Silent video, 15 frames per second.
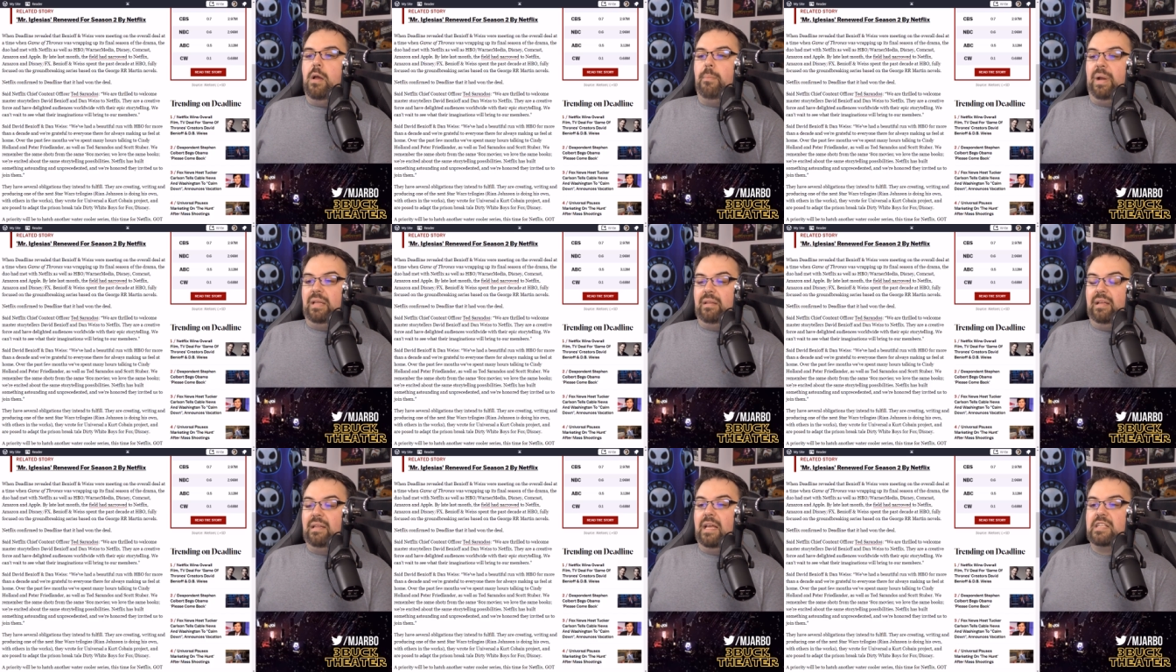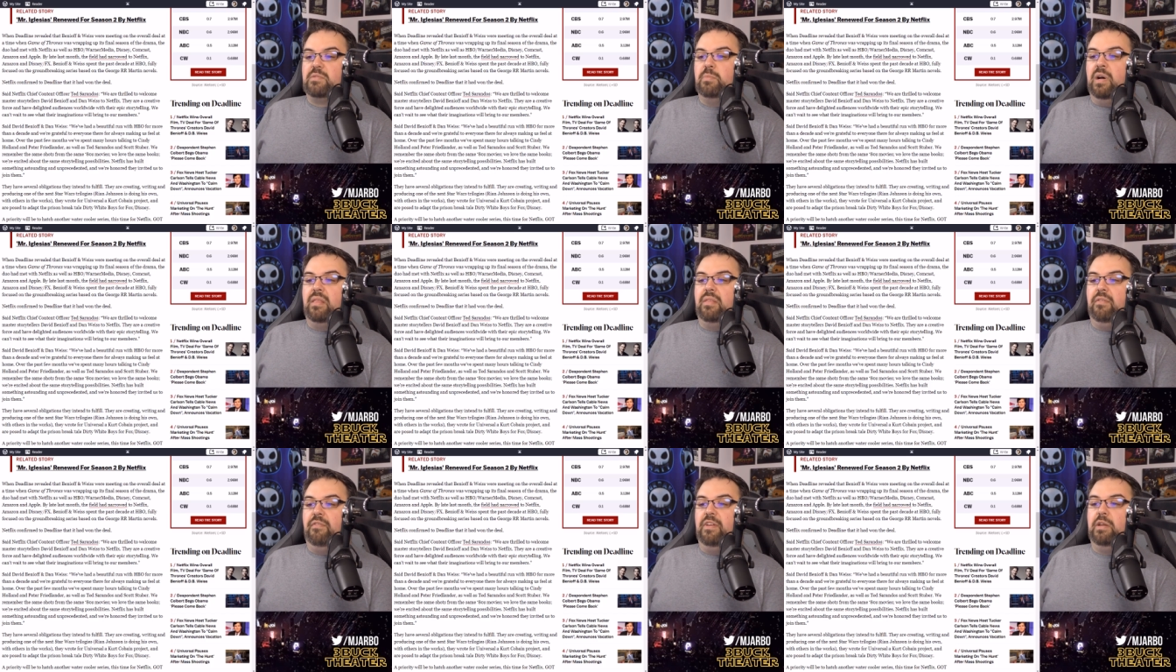By late last
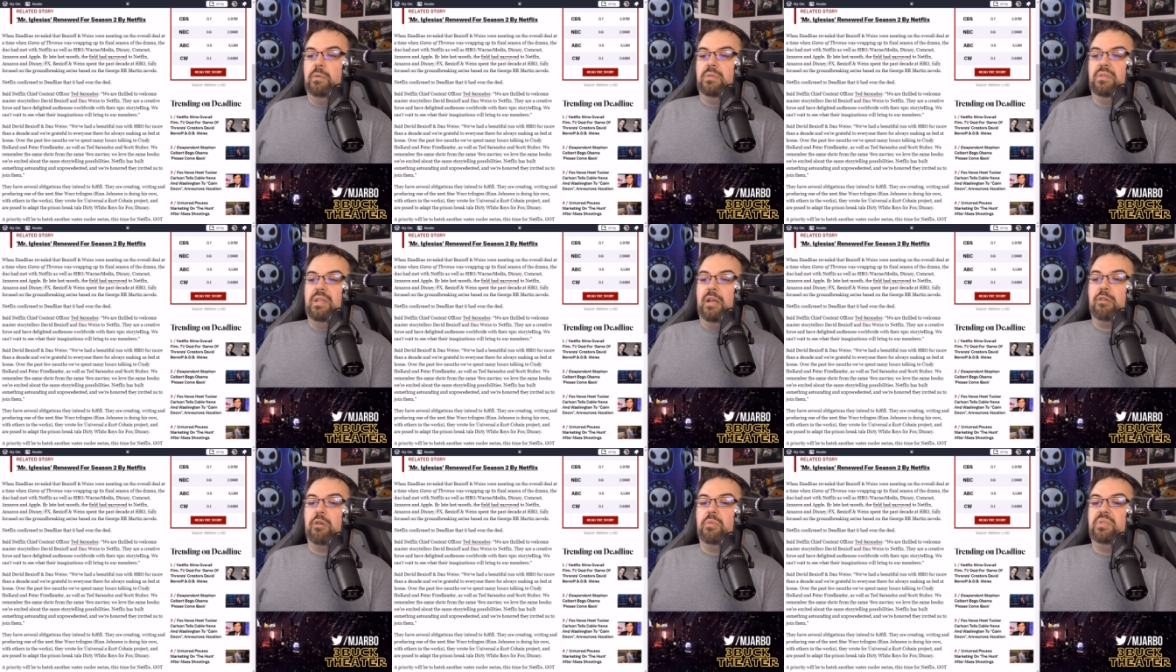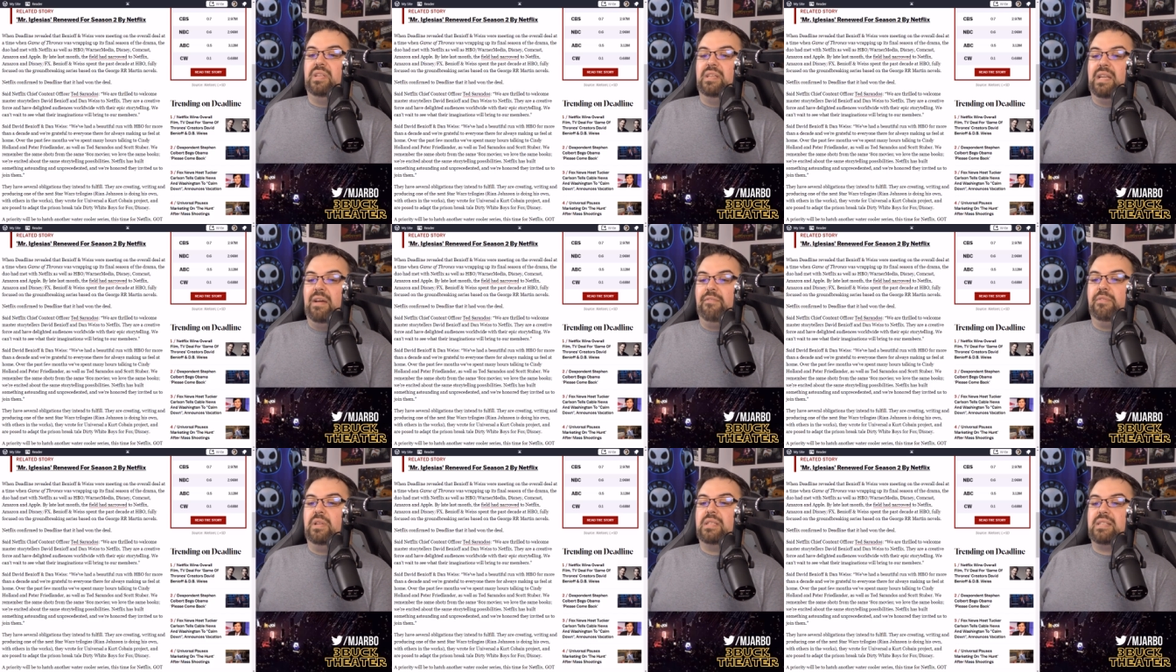month, the field narrowed to
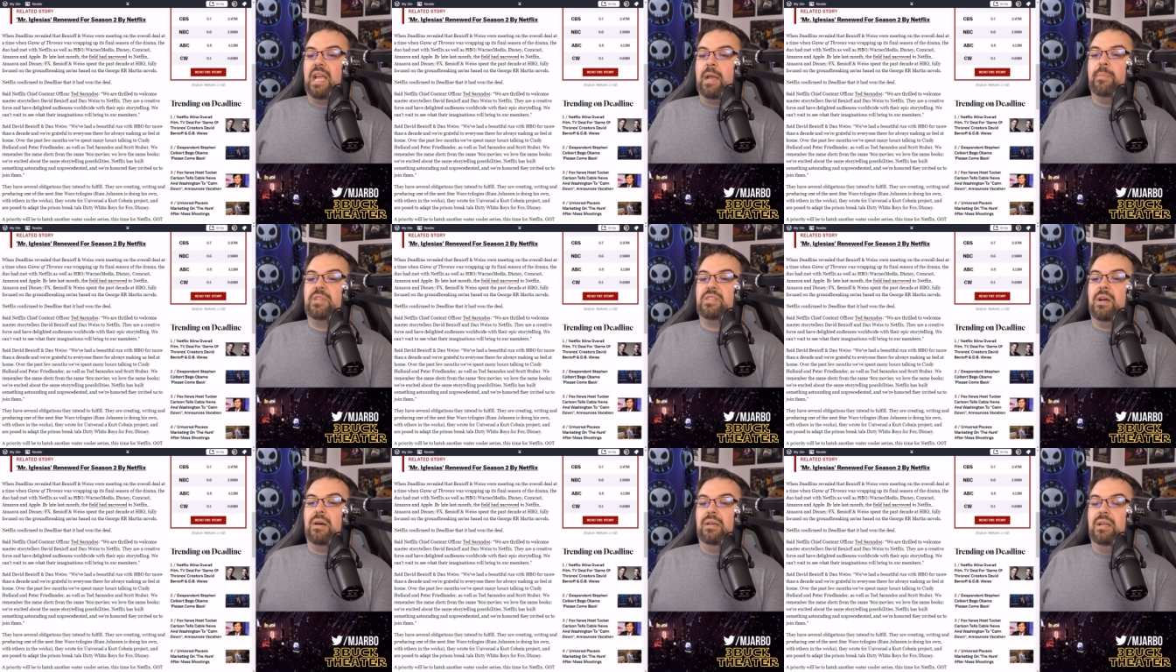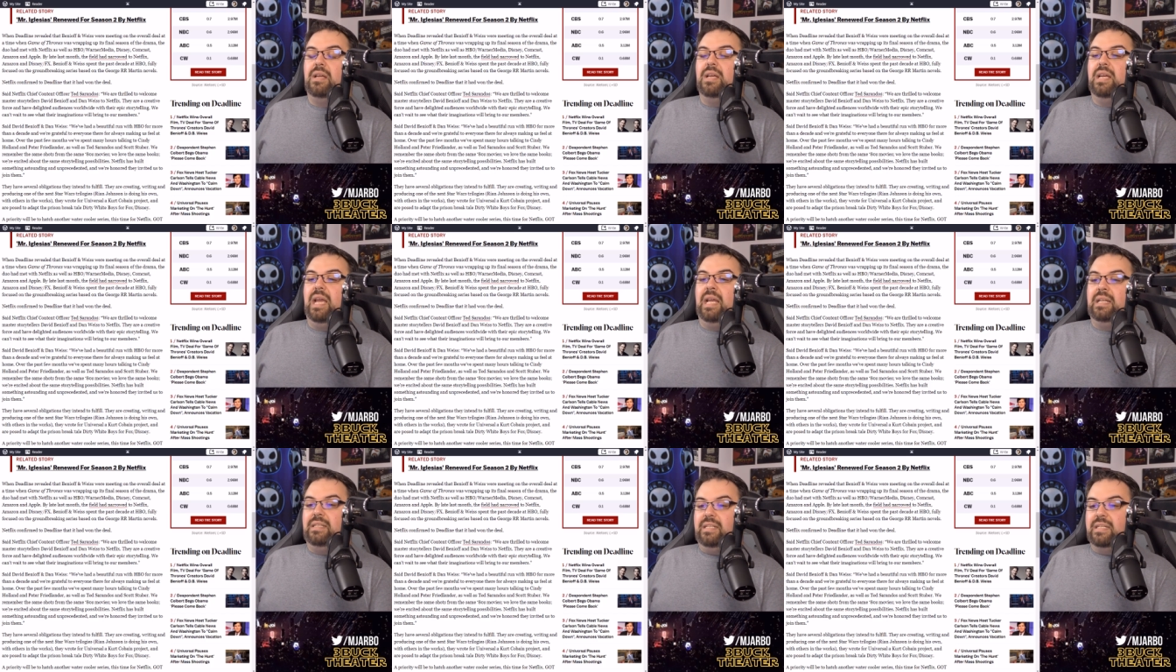Netflix, Amazon,
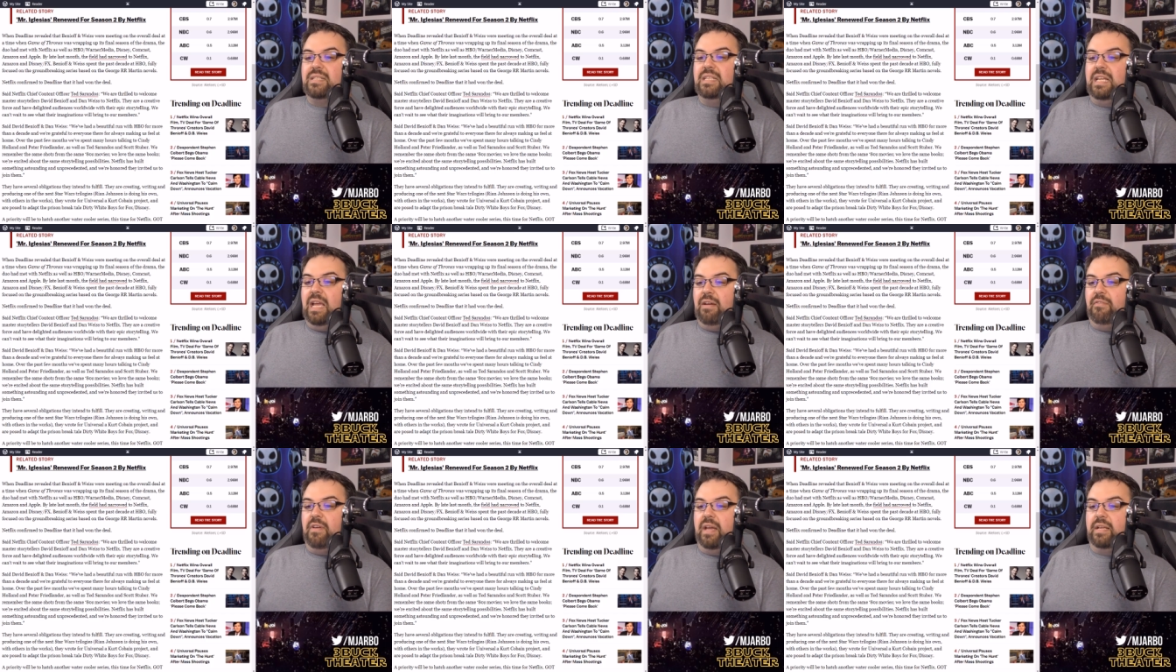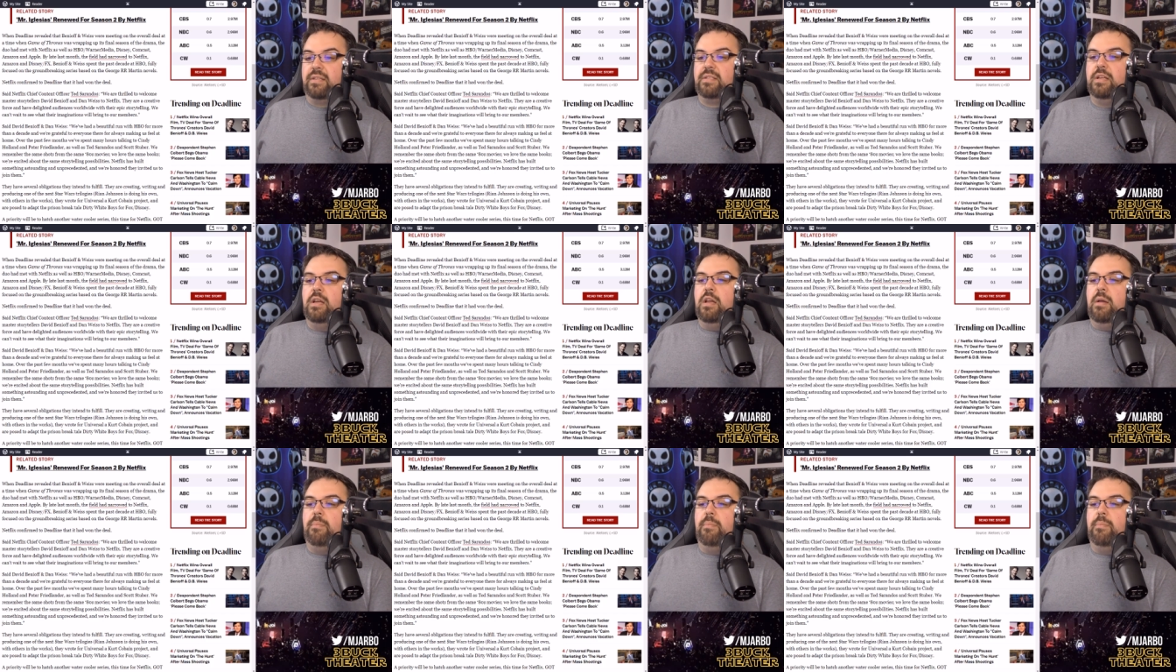and Disney FX.